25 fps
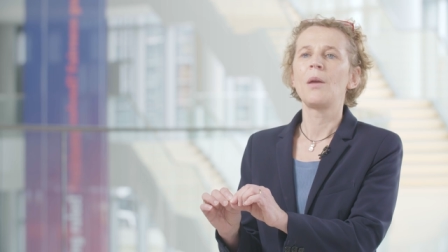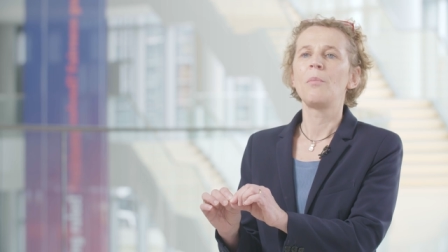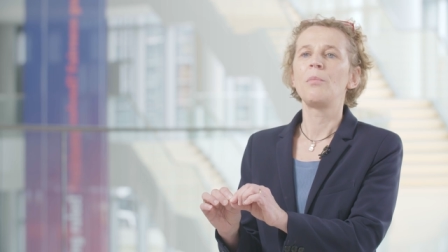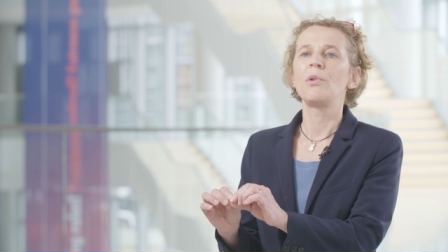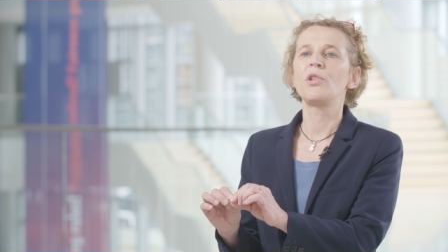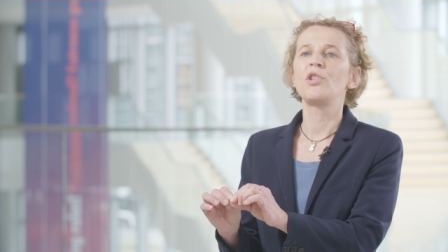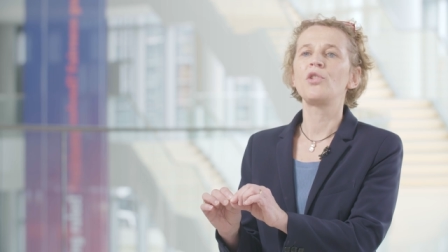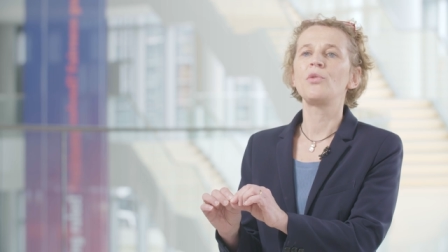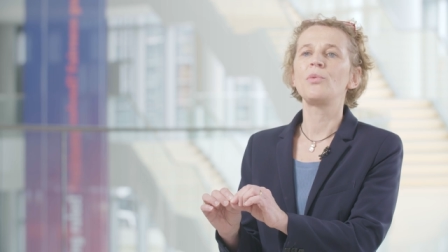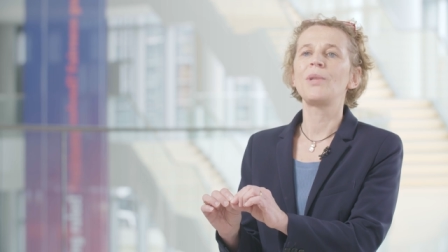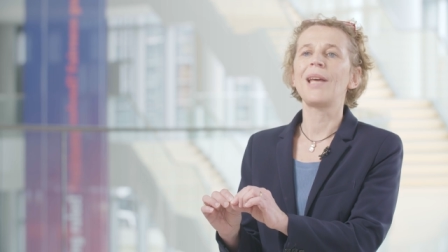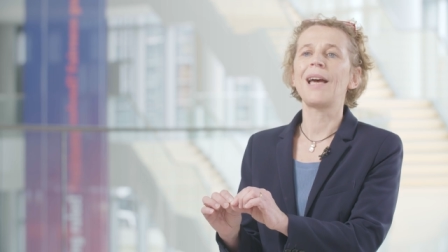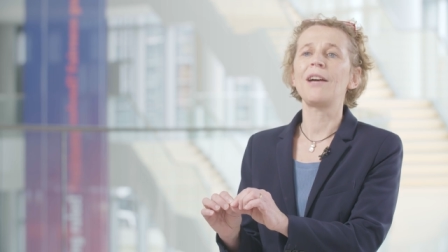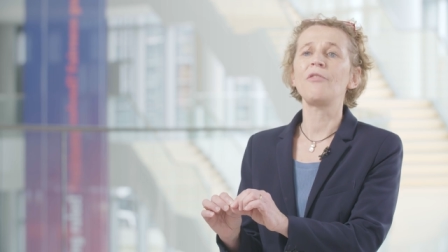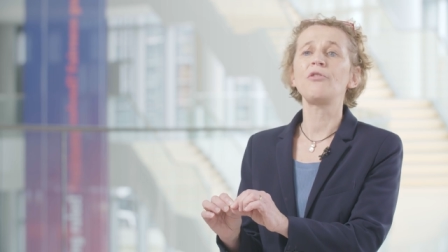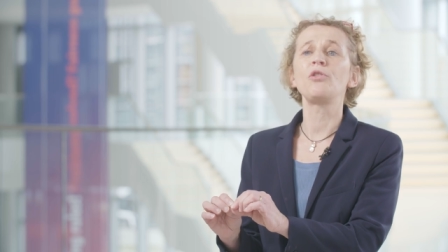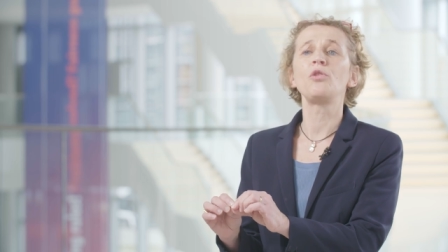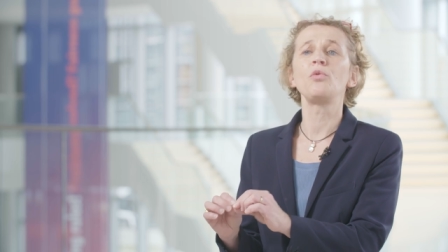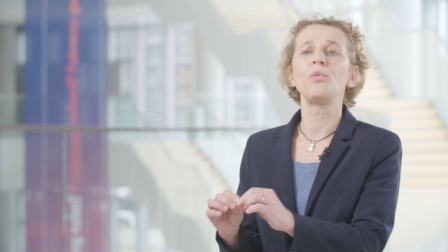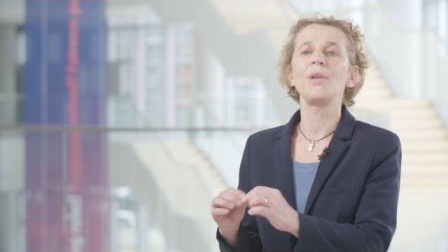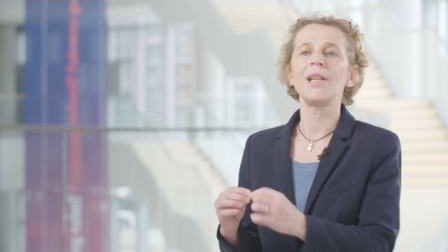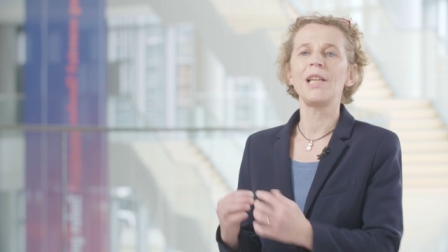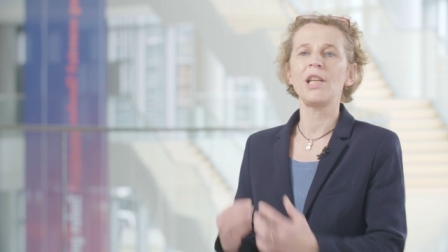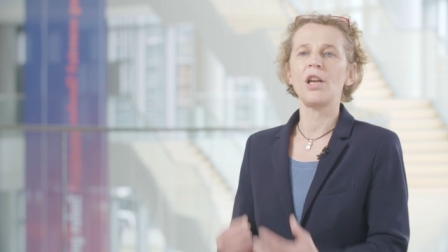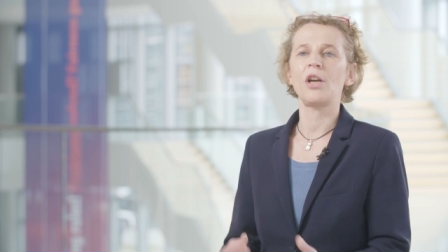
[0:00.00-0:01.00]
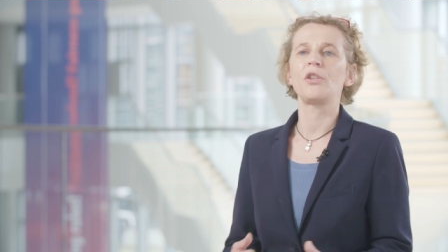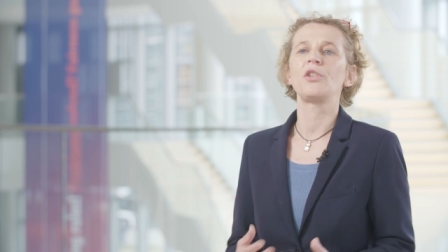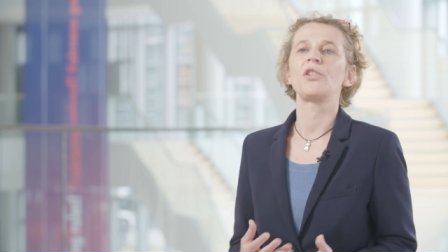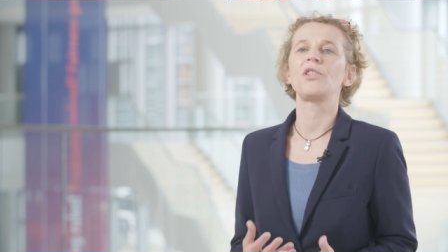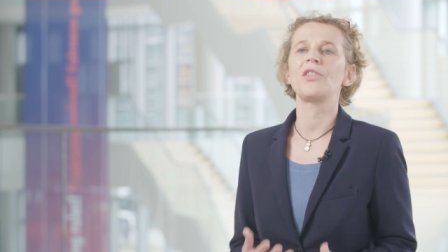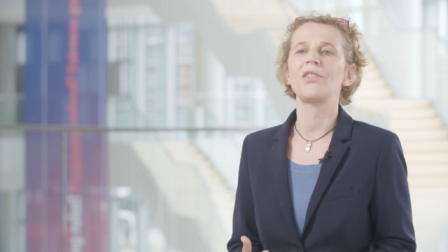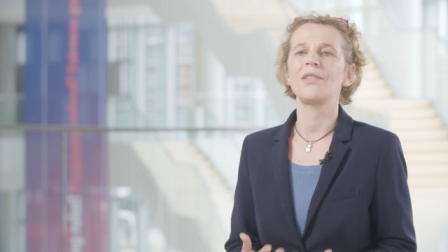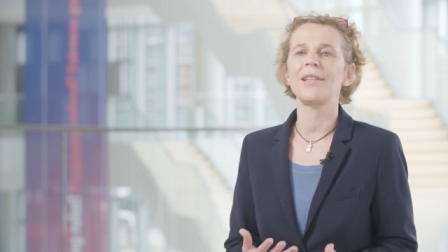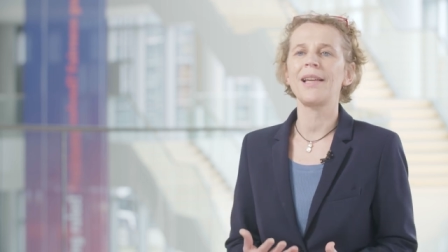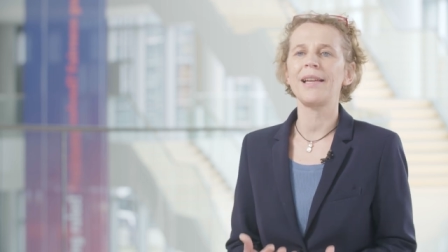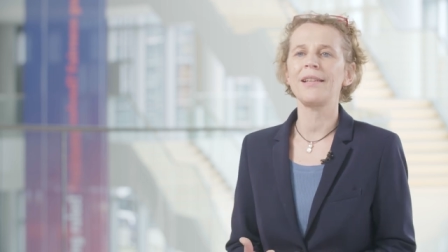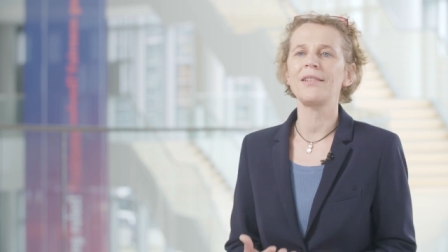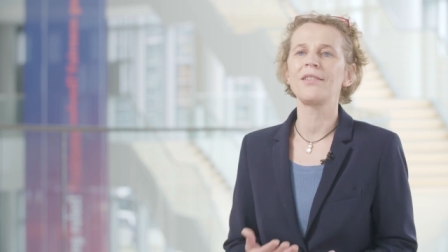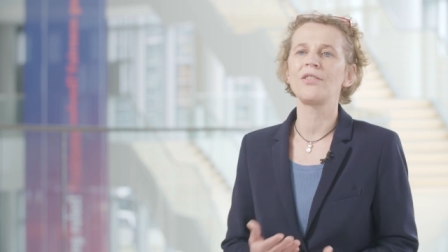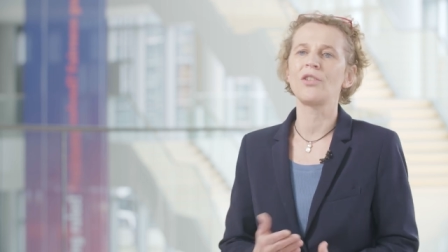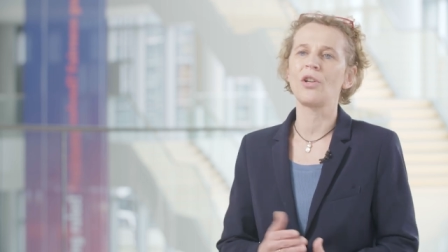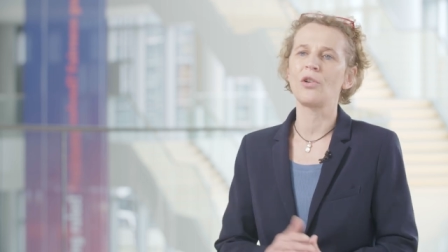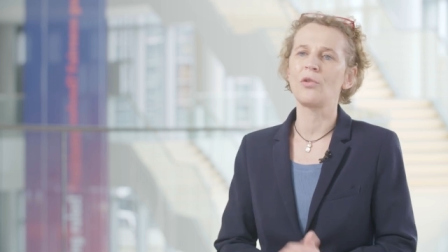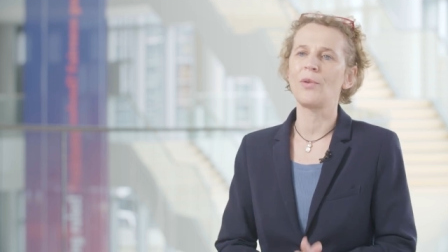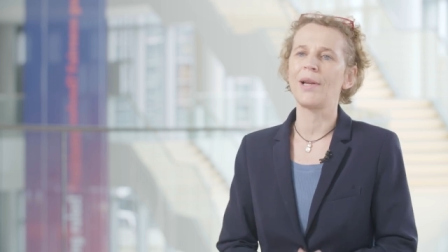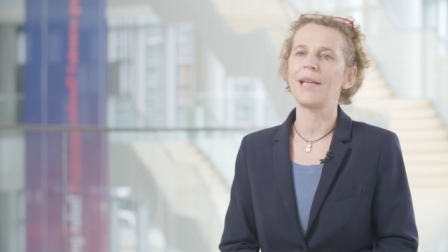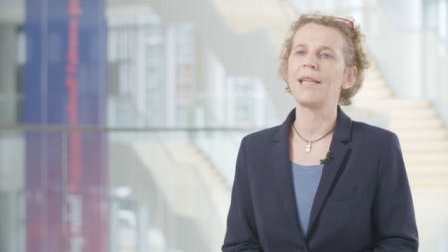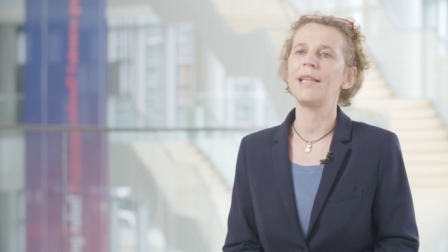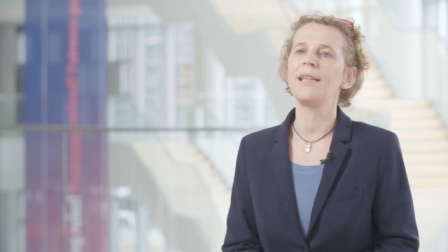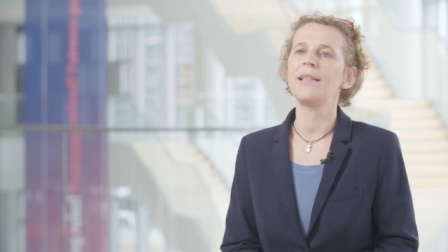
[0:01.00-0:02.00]
But you'd have to really understand
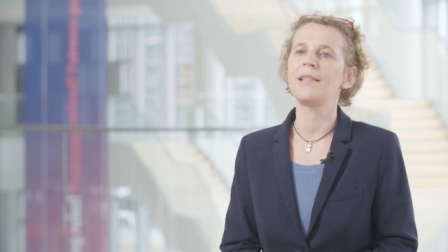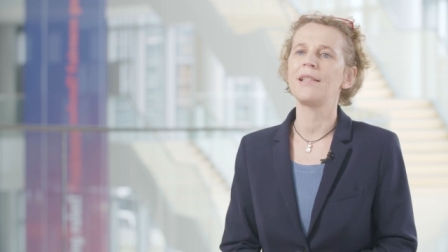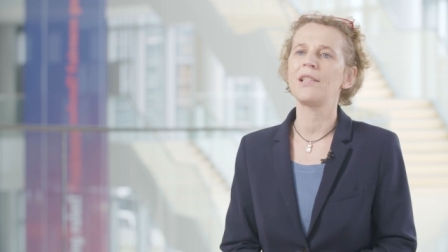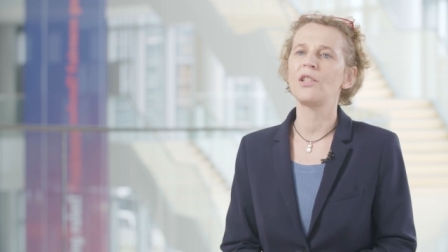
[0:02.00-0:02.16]
already